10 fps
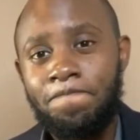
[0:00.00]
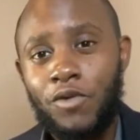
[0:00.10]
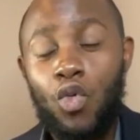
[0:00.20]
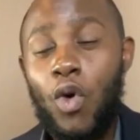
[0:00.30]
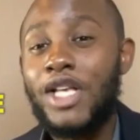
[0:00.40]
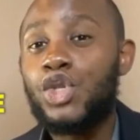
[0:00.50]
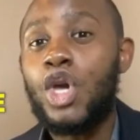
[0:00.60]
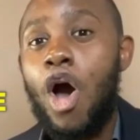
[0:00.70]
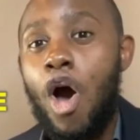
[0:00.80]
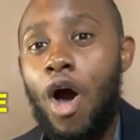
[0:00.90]
Once
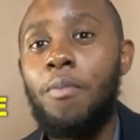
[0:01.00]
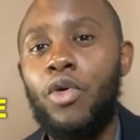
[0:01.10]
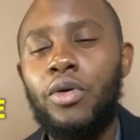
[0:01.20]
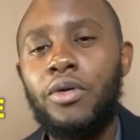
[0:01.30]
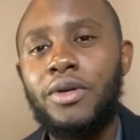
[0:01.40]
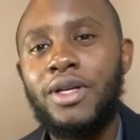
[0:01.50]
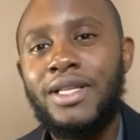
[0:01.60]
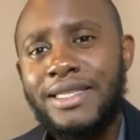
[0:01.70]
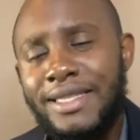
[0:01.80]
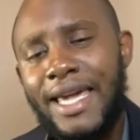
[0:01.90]
you're
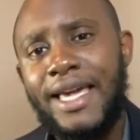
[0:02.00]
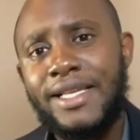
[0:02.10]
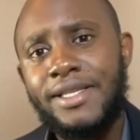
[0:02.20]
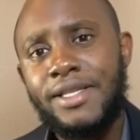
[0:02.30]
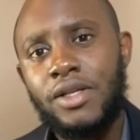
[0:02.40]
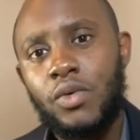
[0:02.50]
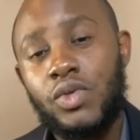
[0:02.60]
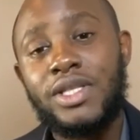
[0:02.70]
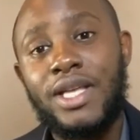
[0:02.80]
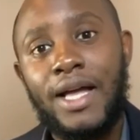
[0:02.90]
humble, things will
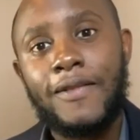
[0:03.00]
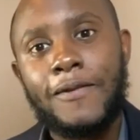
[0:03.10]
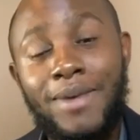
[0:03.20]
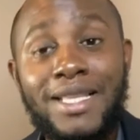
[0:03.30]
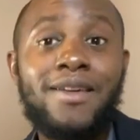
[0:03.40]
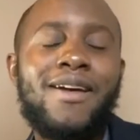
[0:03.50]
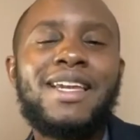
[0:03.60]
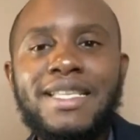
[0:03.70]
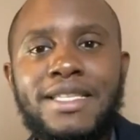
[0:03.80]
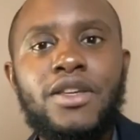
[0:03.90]
start
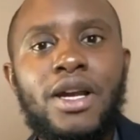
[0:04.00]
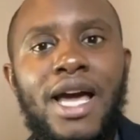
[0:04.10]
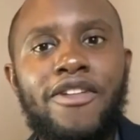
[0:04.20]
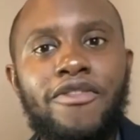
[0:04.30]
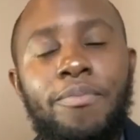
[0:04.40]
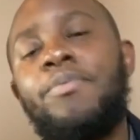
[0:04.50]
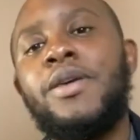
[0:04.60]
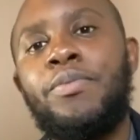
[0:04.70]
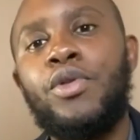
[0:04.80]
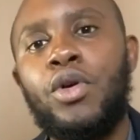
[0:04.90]
materializing in your life.
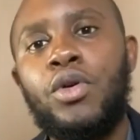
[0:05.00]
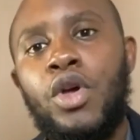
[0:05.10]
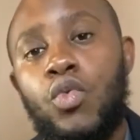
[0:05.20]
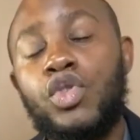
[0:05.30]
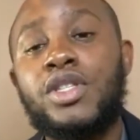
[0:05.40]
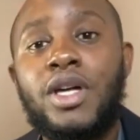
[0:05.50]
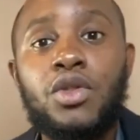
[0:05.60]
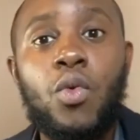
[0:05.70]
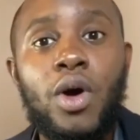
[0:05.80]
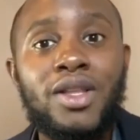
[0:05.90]
People will start
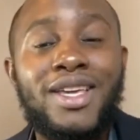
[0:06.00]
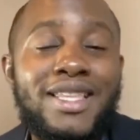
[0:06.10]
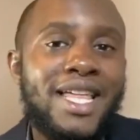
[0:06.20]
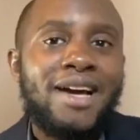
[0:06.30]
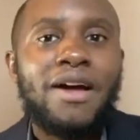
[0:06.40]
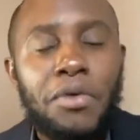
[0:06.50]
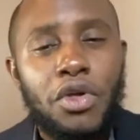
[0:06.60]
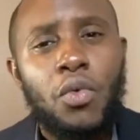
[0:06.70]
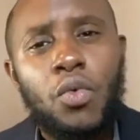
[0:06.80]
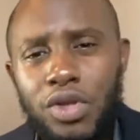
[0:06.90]
to want to interact with
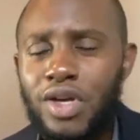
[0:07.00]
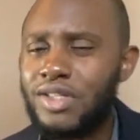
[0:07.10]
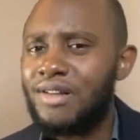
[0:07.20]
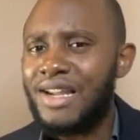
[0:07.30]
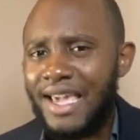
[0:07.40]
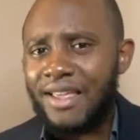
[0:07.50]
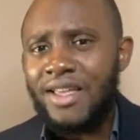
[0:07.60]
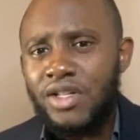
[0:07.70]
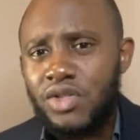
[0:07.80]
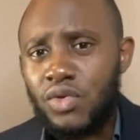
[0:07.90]
you. Who doesn't
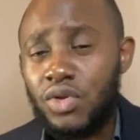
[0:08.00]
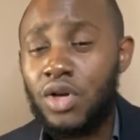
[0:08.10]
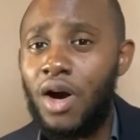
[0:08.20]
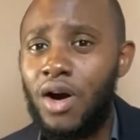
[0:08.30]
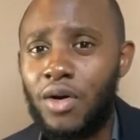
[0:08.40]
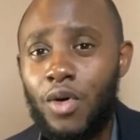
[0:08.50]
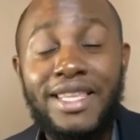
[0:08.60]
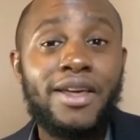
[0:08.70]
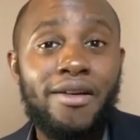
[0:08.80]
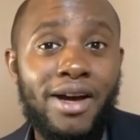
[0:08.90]
like to talk or
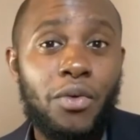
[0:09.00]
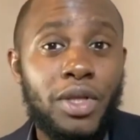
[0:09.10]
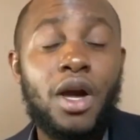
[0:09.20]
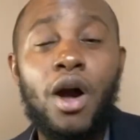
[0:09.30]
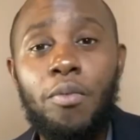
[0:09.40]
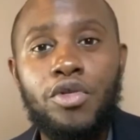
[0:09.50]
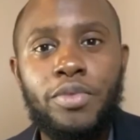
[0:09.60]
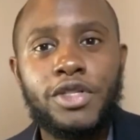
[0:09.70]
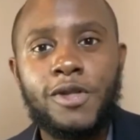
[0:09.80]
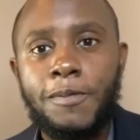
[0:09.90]
interact with a humble
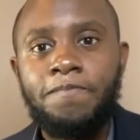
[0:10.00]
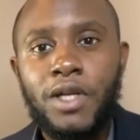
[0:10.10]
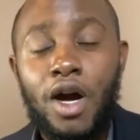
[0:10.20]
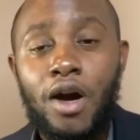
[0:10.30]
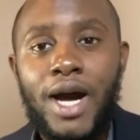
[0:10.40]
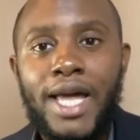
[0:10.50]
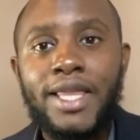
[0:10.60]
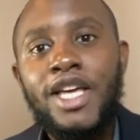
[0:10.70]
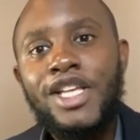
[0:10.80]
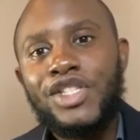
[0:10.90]
person?
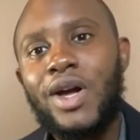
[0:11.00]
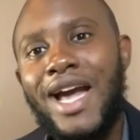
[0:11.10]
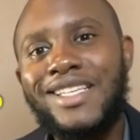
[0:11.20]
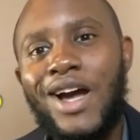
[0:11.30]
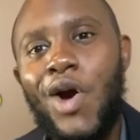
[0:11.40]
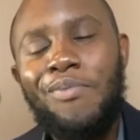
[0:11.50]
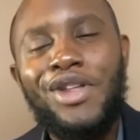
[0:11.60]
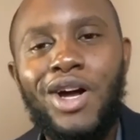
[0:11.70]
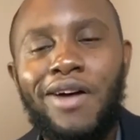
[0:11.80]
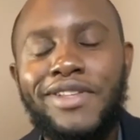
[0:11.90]
Alright, so guys, I hope
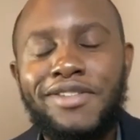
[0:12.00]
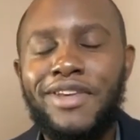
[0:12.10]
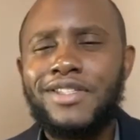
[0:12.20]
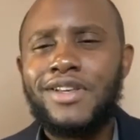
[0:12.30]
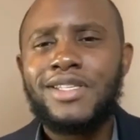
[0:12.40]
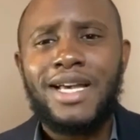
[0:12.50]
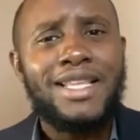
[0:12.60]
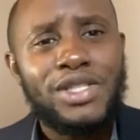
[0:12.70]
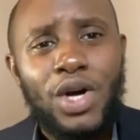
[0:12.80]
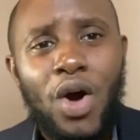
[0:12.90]
you love these videos, and
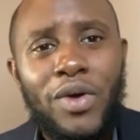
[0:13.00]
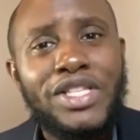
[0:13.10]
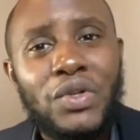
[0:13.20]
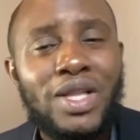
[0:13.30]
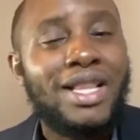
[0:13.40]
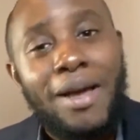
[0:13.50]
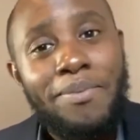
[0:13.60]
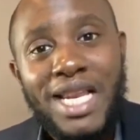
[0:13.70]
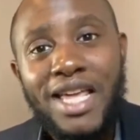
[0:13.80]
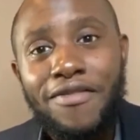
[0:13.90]
as always, know that I
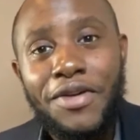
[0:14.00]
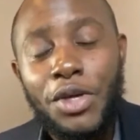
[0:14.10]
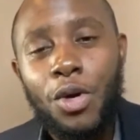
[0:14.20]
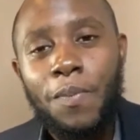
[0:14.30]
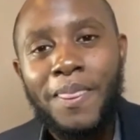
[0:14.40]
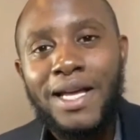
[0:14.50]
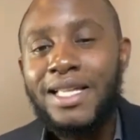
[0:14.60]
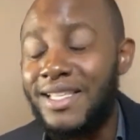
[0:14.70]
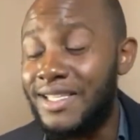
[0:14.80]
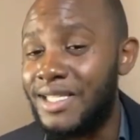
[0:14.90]
believe in you.
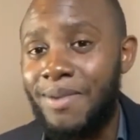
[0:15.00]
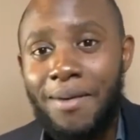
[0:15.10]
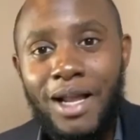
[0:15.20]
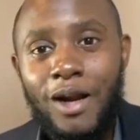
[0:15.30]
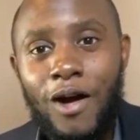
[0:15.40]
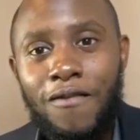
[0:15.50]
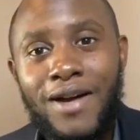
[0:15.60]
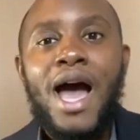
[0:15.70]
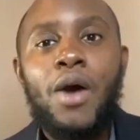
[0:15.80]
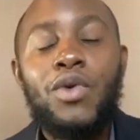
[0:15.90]
This is Baba Love.
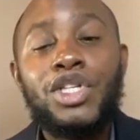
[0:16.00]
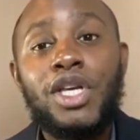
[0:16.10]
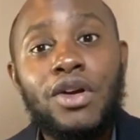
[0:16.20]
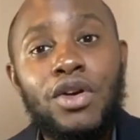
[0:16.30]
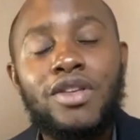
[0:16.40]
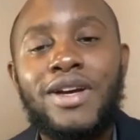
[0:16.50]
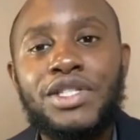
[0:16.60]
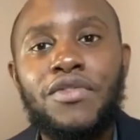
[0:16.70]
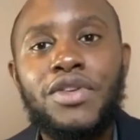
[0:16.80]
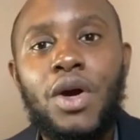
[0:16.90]
I wish you a good
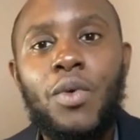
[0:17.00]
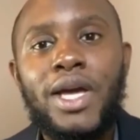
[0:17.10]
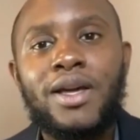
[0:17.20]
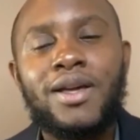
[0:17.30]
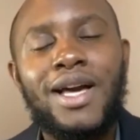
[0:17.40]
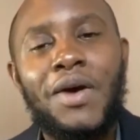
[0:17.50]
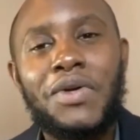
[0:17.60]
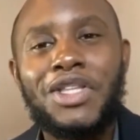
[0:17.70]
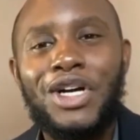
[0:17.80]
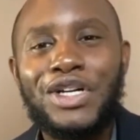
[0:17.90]
rest of your week. I
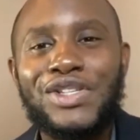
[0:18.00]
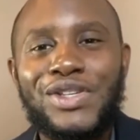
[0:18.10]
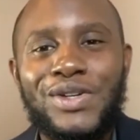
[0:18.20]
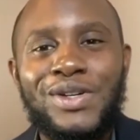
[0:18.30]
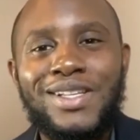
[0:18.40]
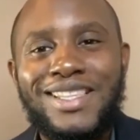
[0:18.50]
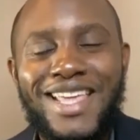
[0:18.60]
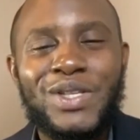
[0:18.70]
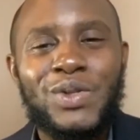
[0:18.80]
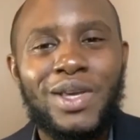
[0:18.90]
will talk to you
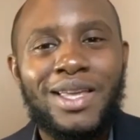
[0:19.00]
next week.